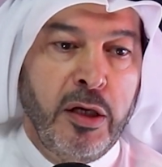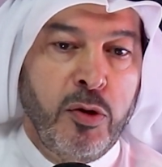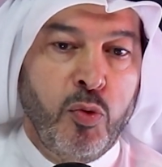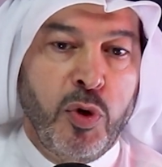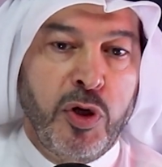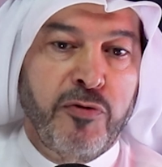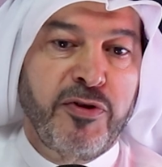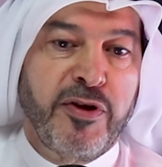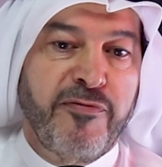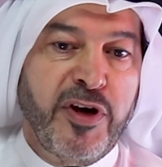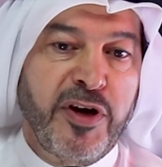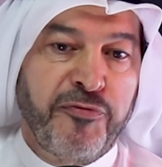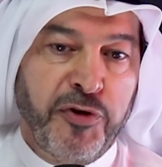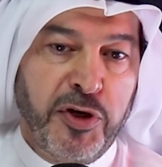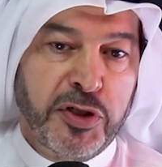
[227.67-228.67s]
one of the
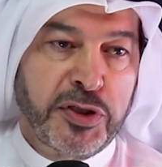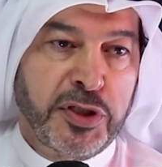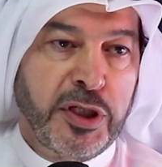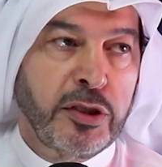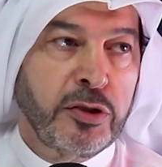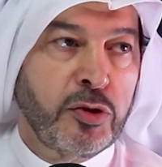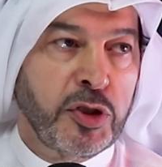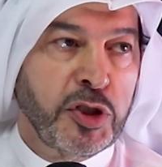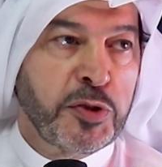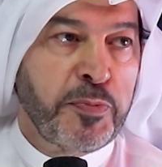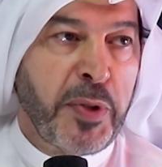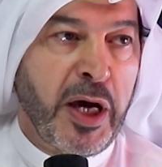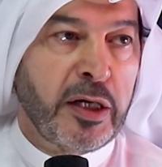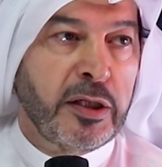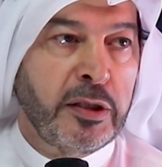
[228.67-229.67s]
very first thing to
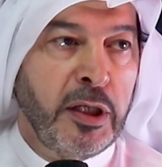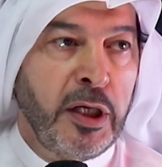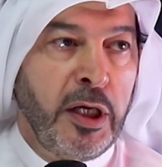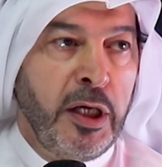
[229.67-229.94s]
respect